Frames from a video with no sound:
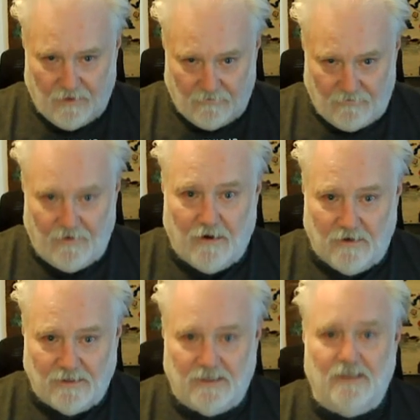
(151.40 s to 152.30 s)

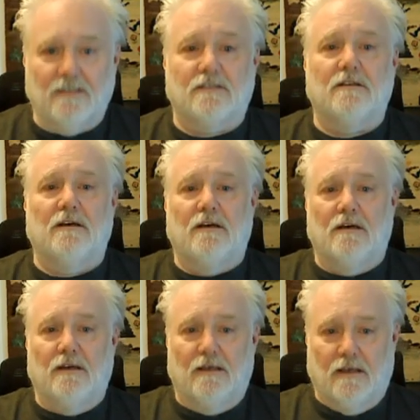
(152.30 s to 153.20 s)
Pharisees
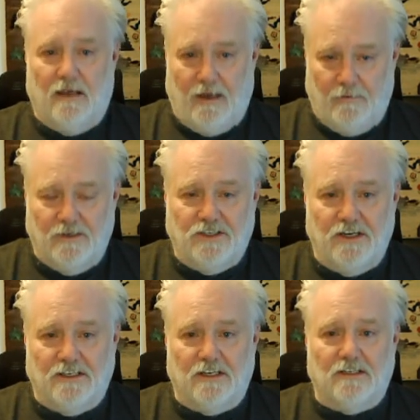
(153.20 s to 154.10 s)
came to
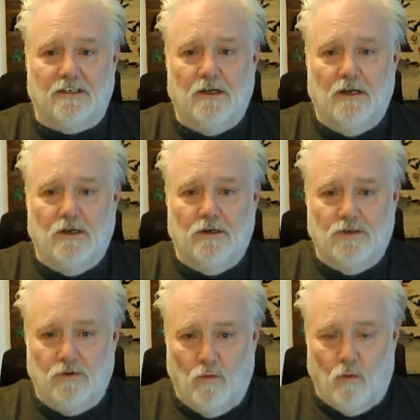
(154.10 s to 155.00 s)
Jesus
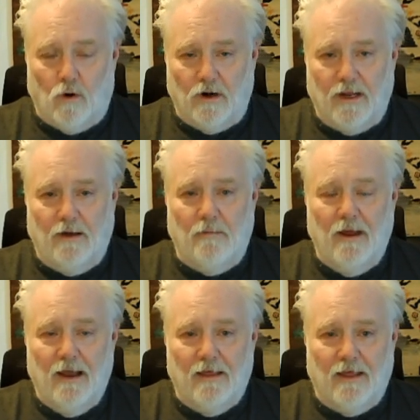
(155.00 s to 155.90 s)
to warn him
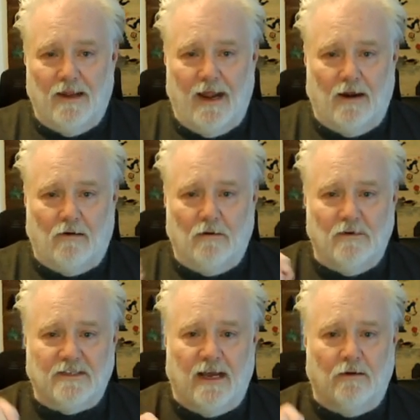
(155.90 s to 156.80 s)
that Herod
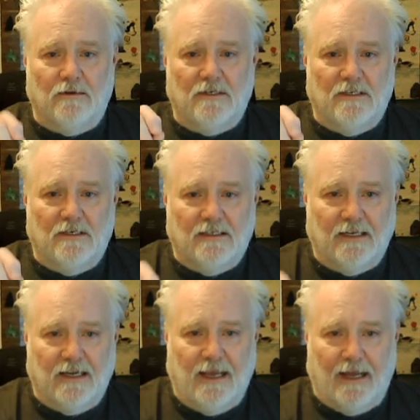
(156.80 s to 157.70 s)
was out
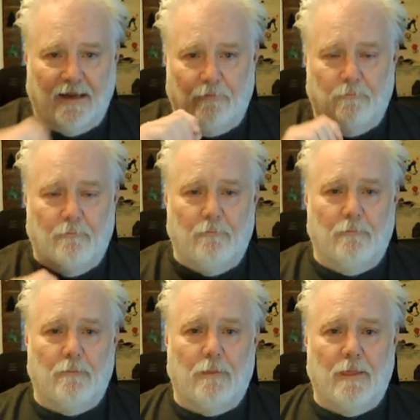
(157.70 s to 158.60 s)
to get him.
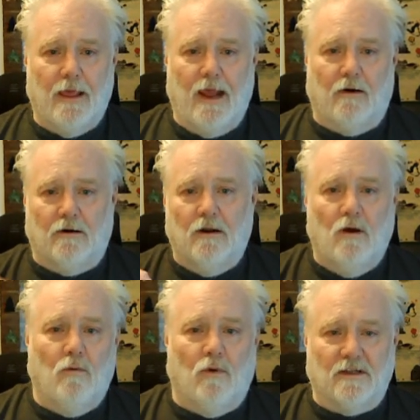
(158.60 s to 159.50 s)
Herod
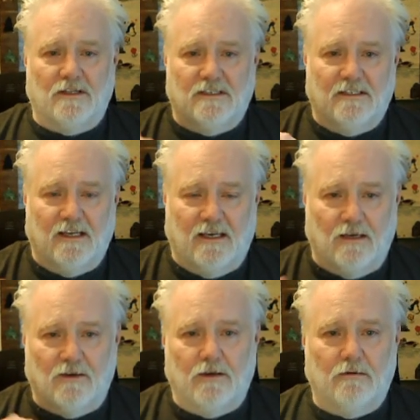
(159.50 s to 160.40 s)
wants to
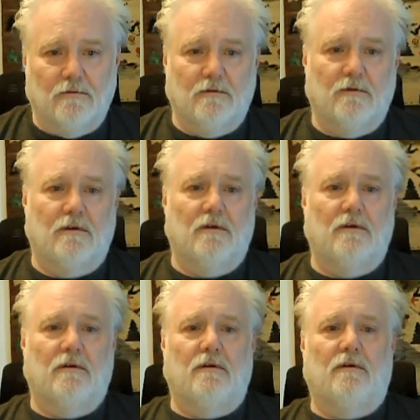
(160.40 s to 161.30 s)
kill
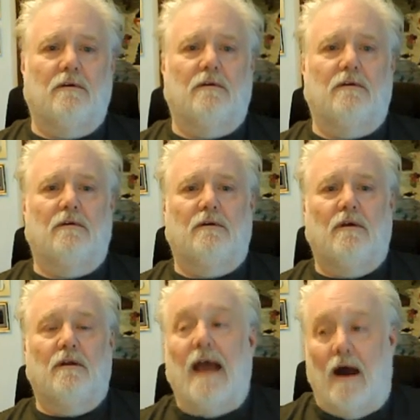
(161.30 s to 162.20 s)
you.
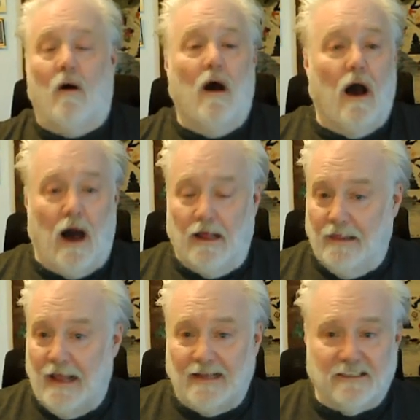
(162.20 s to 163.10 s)
Now,
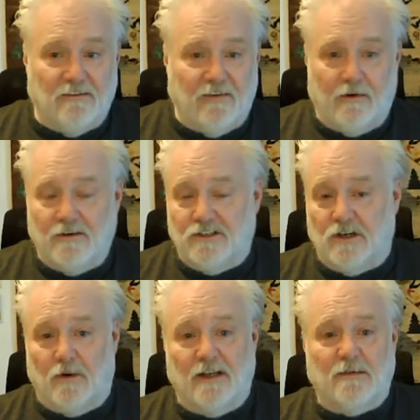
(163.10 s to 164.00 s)
unless the Pharisees
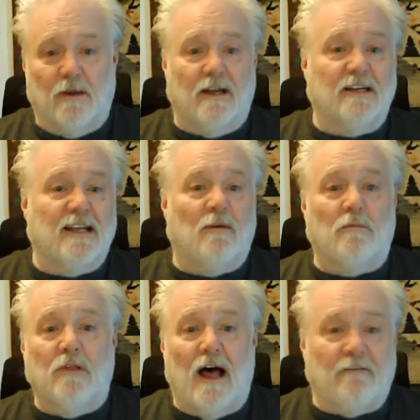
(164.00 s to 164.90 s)
are running some kind of double
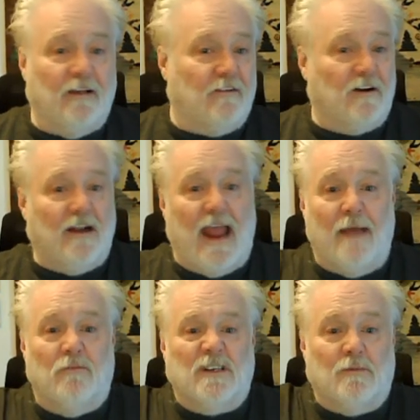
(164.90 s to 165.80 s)
bluff, like they're going to
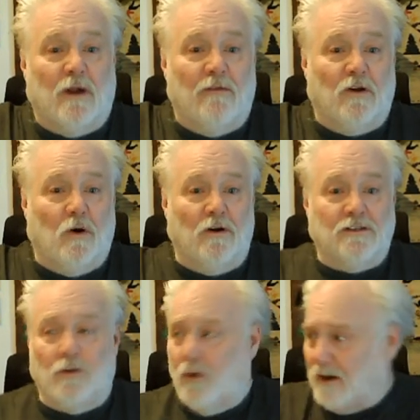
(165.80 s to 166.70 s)
ambush him around the corner,
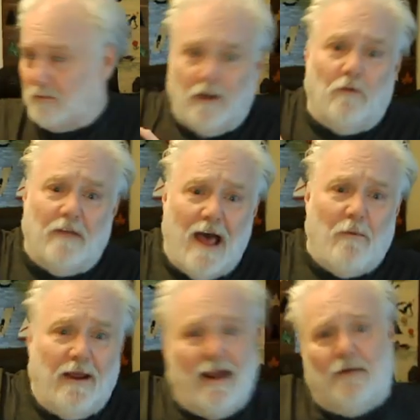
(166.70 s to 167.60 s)
so quick, run over that
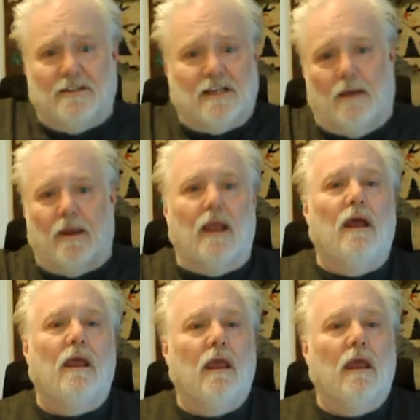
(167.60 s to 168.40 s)
way, Herod's coming.